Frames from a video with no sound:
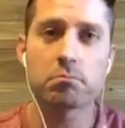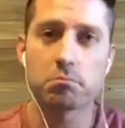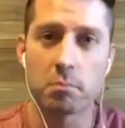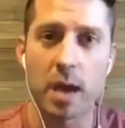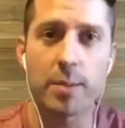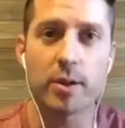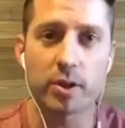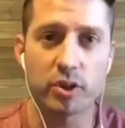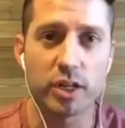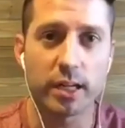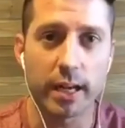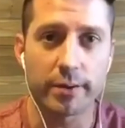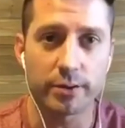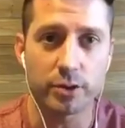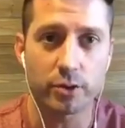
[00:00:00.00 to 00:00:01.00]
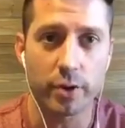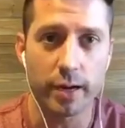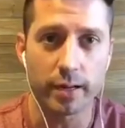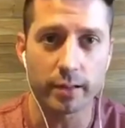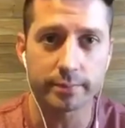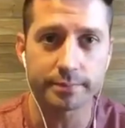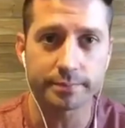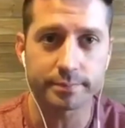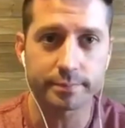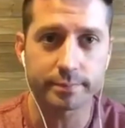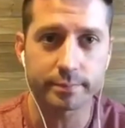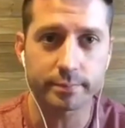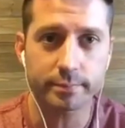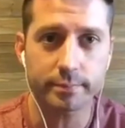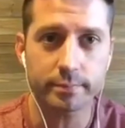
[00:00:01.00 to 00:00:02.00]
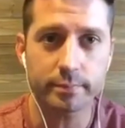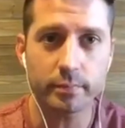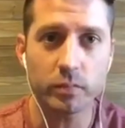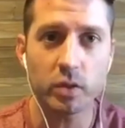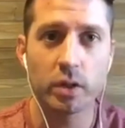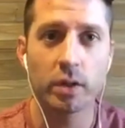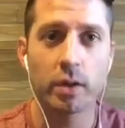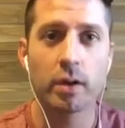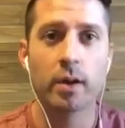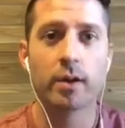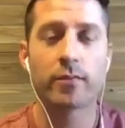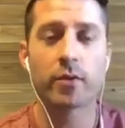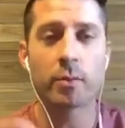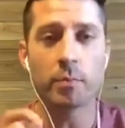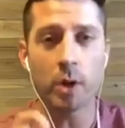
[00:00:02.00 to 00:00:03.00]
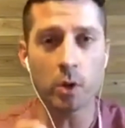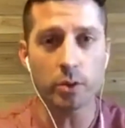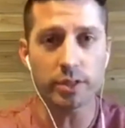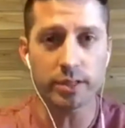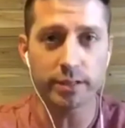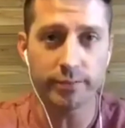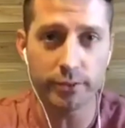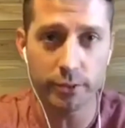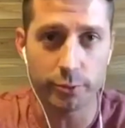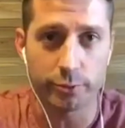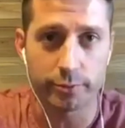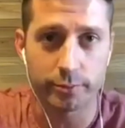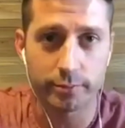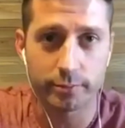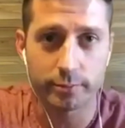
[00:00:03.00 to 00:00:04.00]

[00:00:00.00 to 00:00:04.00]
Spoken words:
Maybe I'll check out his training. For most of you,